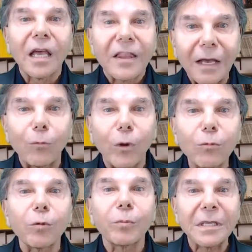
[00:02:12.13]
that we will
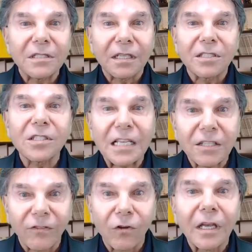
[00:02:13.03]
be
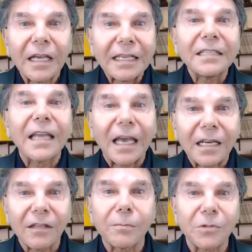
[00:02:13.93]
successful in getting
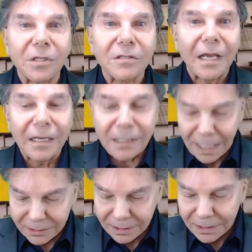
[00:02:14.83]
them to say
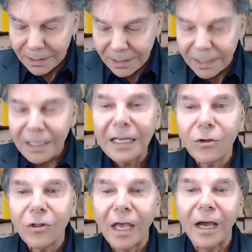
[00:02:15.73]
yes. Here
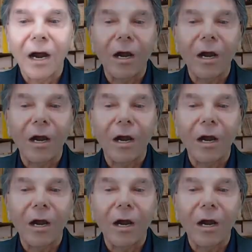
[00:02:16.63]
they are.